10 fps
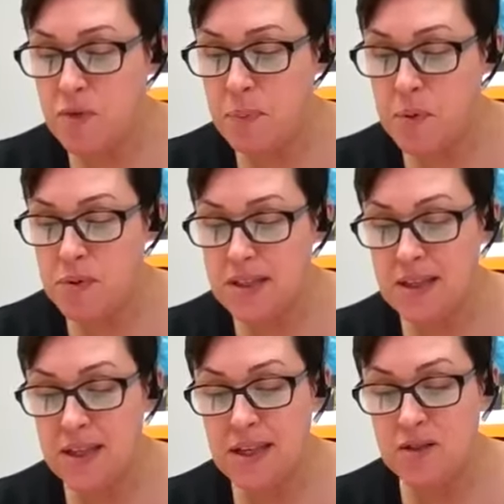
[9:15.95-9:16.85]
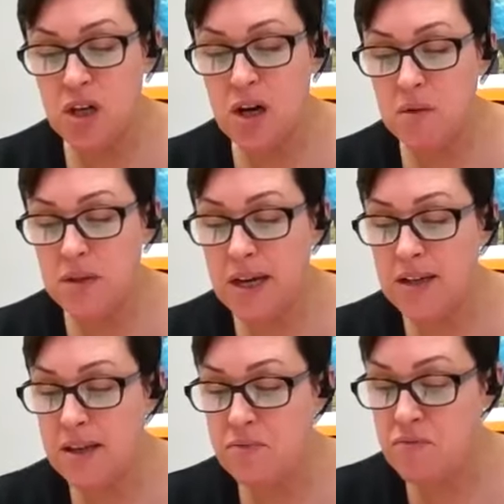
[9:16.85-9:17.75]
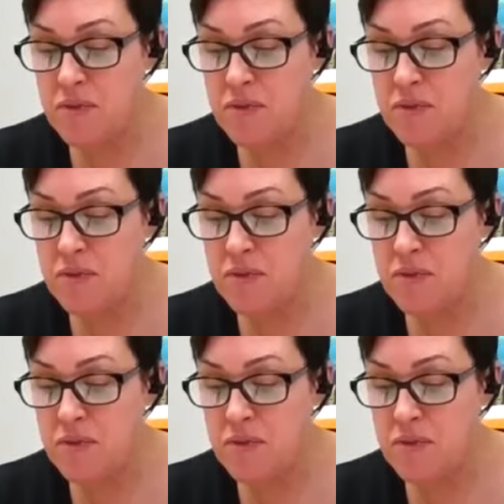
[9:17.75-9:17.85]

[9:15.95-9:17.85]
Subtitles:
reported that their child had